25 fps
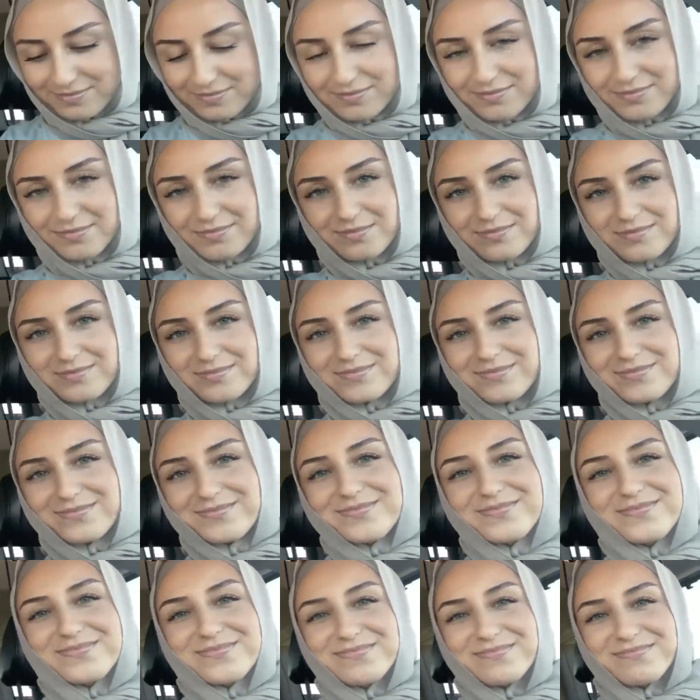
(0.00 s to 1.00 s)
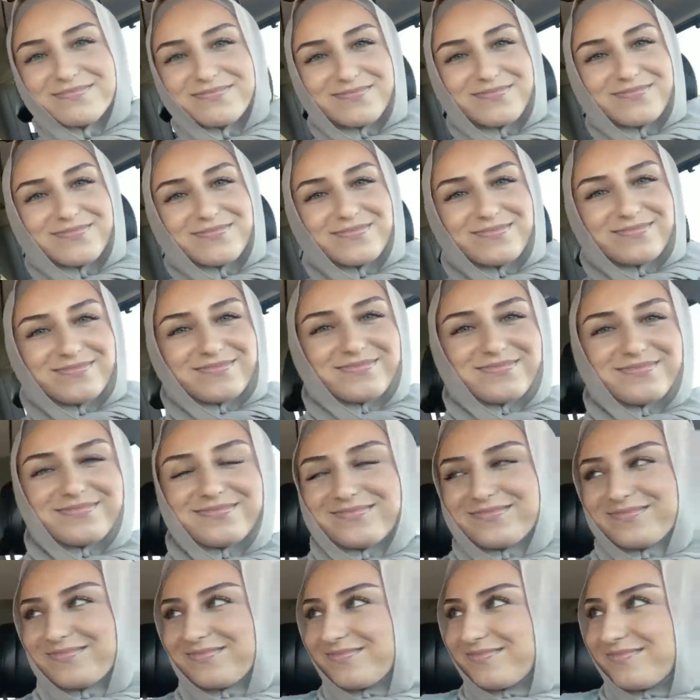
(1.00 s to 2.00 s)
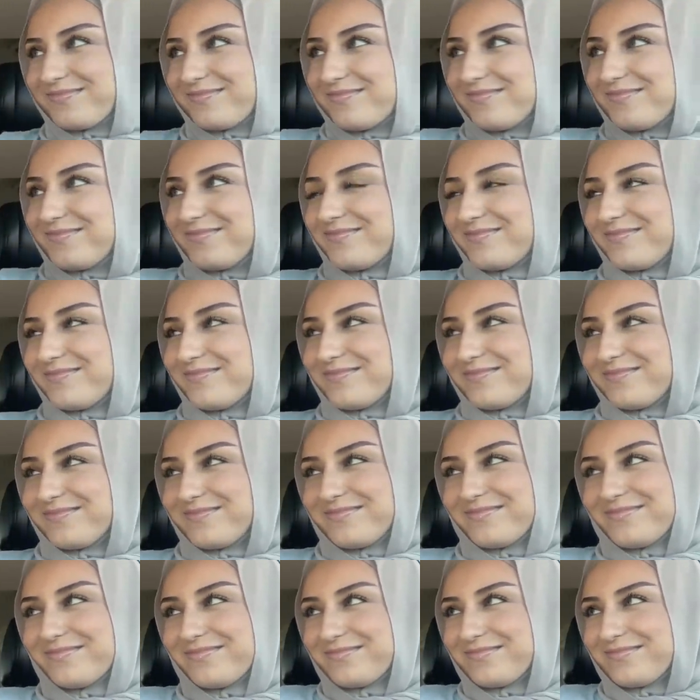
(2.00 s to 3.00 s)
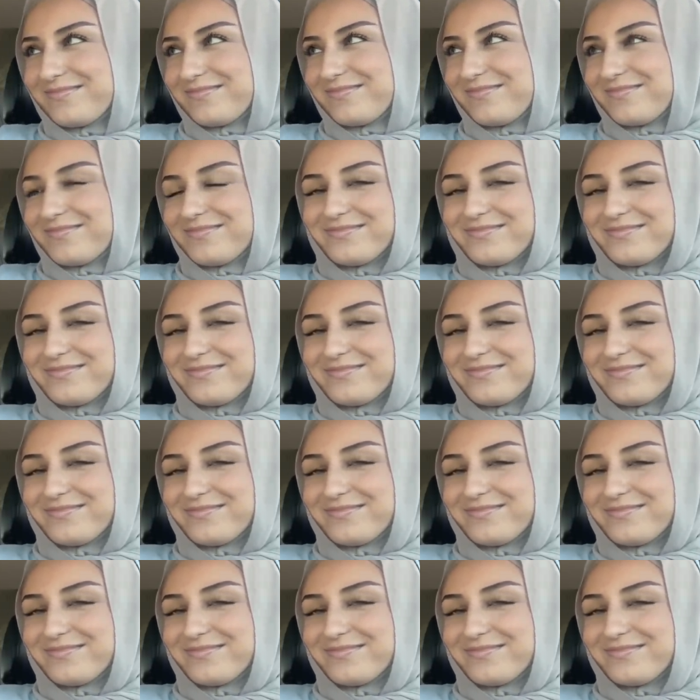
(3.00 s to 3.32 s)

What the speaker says: (not speaking)